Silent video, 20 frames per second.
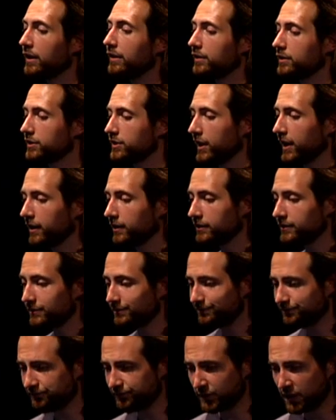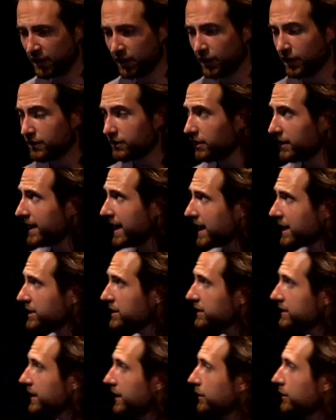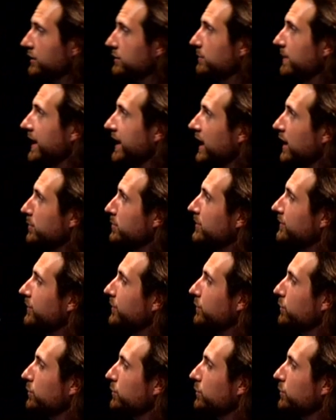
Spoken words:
other channels. So the Action Center is made up of